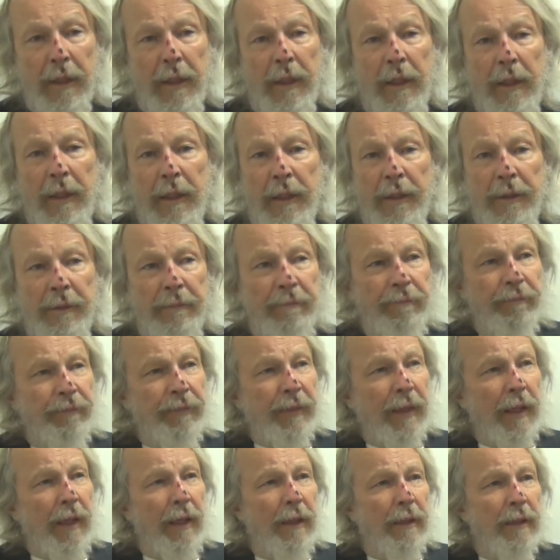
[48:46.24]
Um,
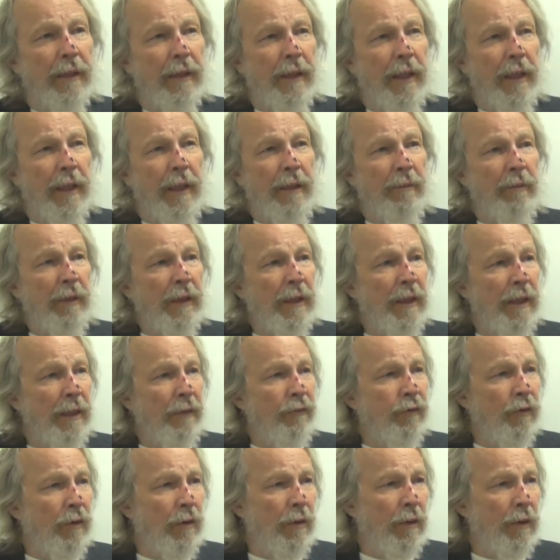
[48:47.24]
get him a
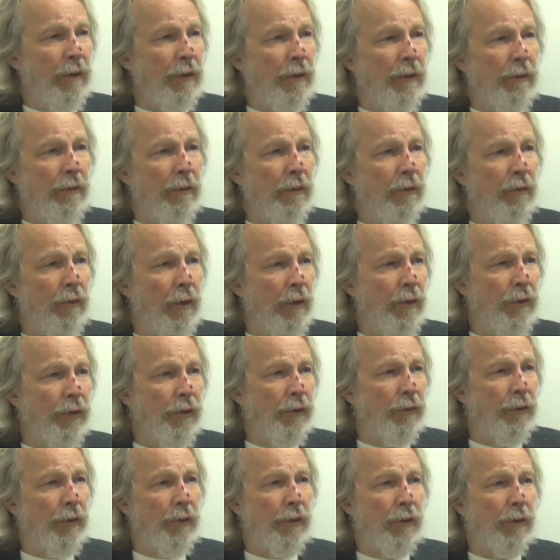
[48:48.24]
gift card to a
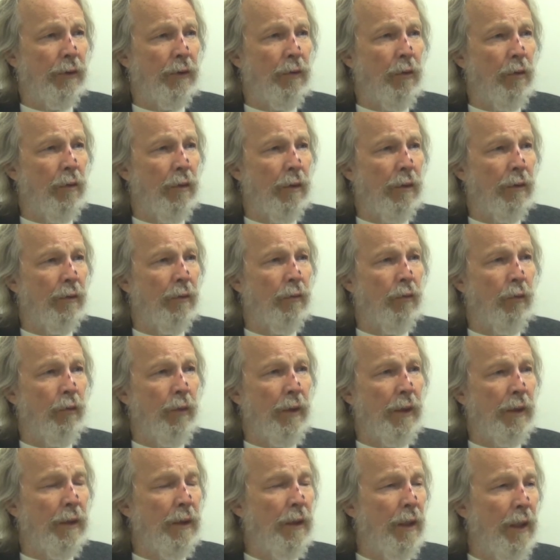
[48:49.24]
grocery store,
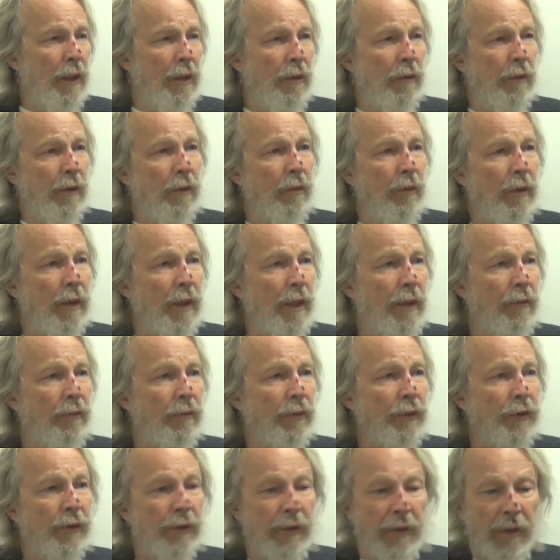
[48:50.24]
Winco or
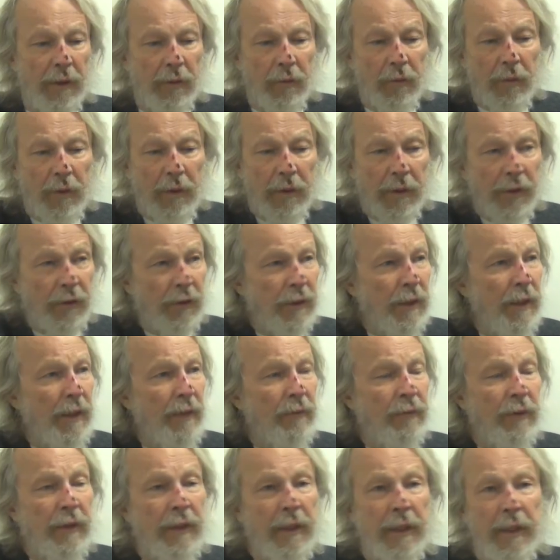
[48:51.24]
whatever's near where he's
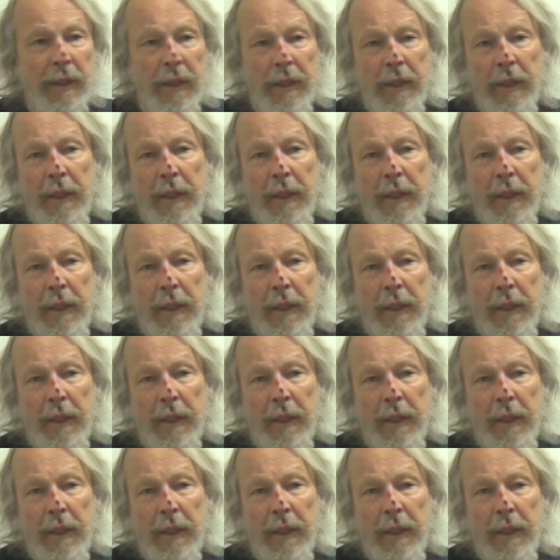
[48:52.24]
living.